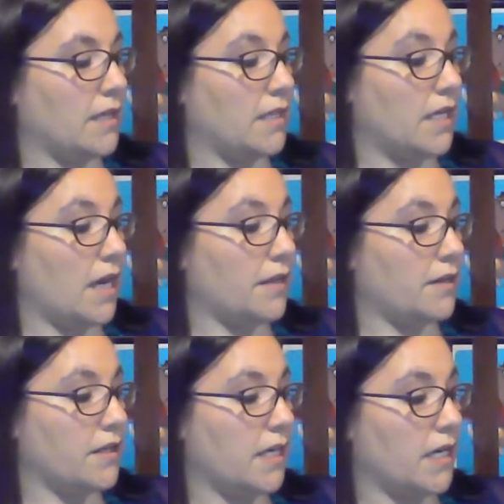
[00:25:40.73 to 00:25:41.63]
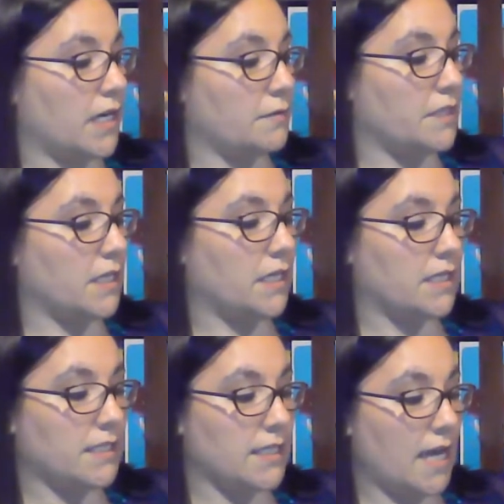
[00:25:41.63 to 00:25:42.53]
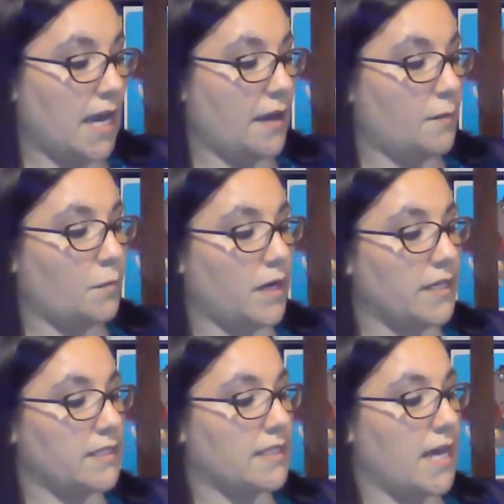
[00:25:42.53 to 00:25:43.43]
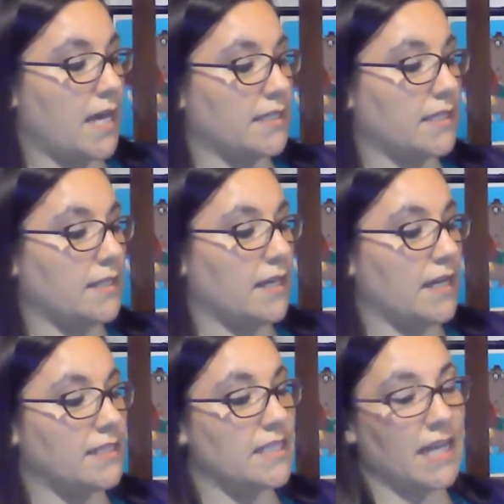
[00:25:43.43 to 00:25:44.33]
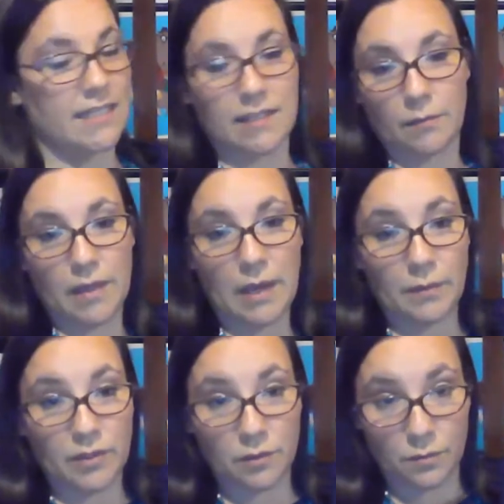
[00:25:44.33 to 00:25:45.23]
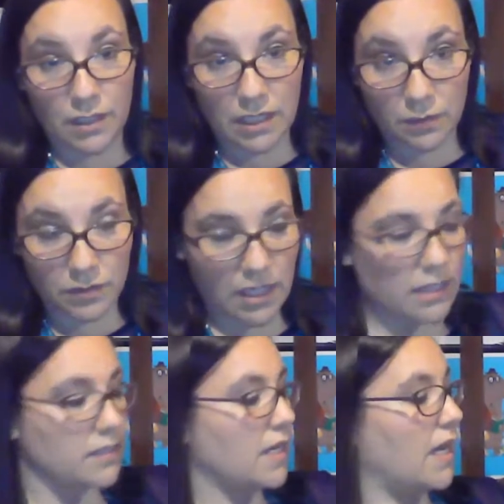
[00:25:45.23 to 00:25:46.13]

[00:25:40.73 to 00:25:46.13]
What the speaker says: the other thing I was going to say was that it's nice they'll be able to reuse it